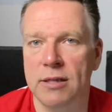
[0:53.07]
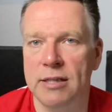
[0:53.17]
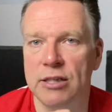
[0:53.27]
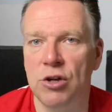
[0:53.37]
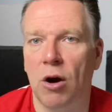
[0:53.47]

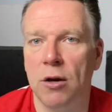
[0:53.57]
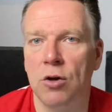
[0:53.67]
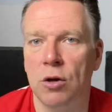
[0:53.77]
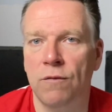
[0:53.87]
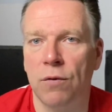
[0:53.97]
is not
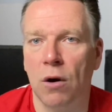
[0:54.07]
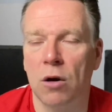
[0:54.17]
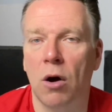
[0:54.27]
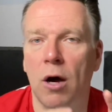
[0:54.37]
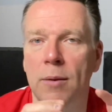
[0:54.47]
good for our
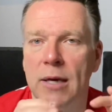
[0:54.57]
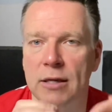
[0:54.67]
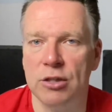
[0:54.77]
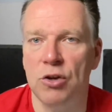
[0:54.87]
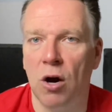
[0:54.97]
economy.
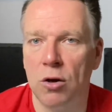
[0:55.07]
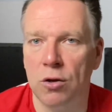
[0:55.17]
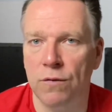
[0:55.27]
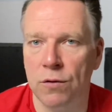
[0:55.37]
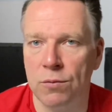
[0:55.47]
It's not
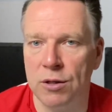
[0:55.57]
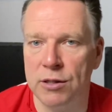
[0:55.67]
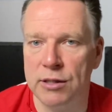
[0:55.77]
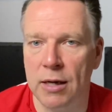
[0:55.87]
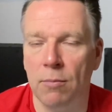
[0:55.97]
good for the real
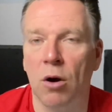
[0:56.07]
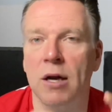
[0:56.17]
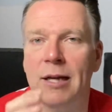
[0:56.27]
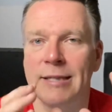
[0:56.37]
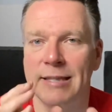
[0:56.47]
estate
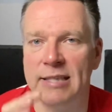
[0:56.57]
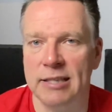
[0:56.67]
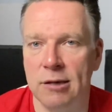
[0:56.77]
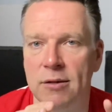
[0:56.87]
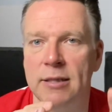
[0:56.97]
market. It's a
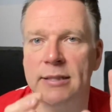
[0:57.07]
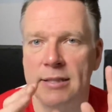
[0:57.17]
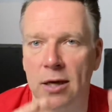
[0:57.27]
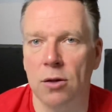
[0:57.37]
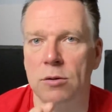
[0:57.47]
serious
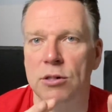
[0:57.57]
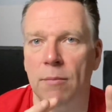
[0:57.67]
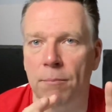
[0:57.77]
seller's